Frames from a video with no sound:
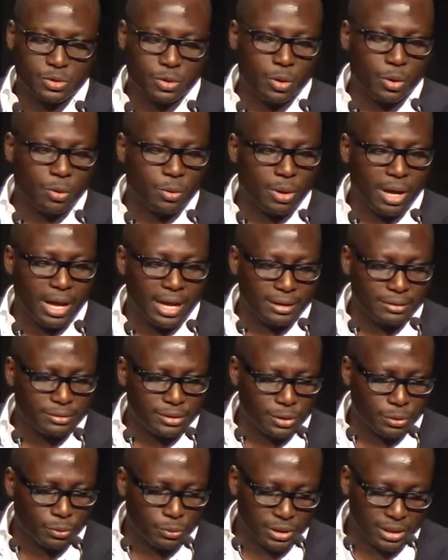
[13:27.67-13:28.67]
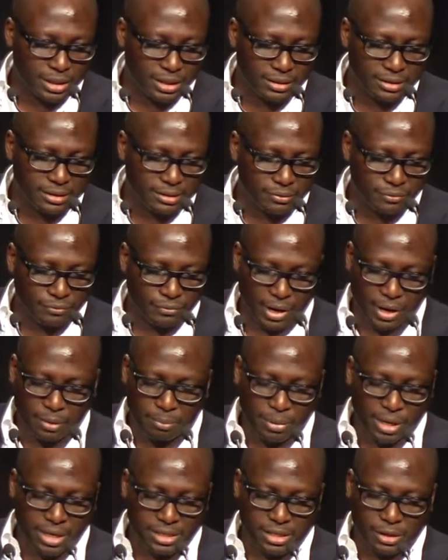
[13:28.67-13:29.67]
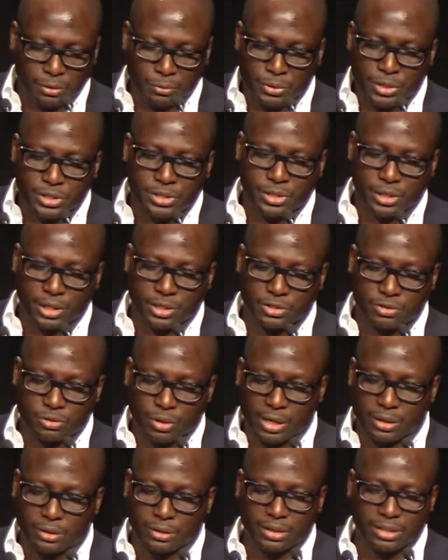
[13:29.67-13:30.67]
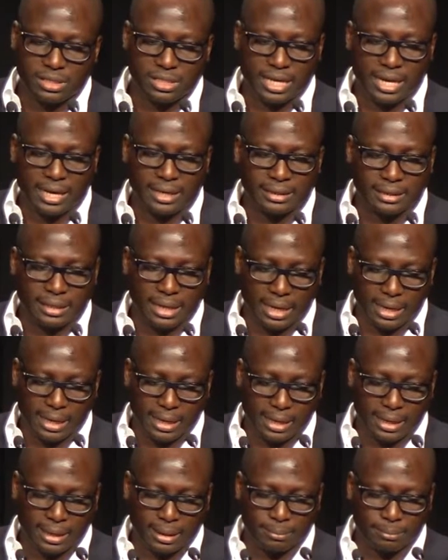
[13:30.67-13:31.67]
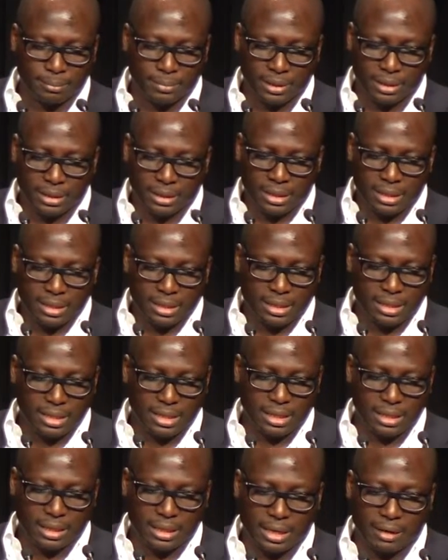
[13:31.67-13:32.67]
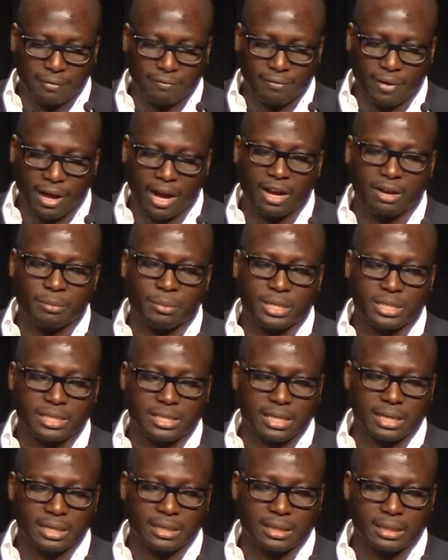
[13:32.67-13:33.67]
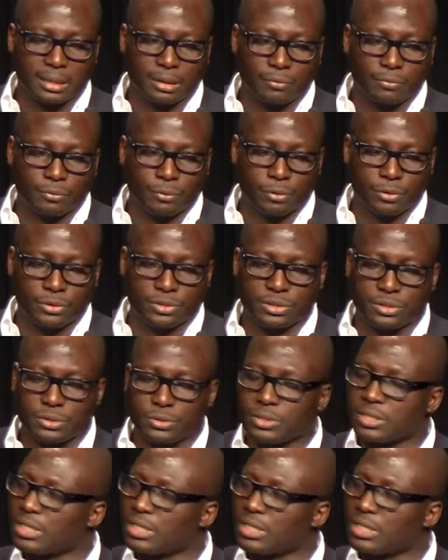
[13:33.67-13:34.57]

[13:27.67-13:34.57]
So we did very basic research trying to understand the environment, and of course New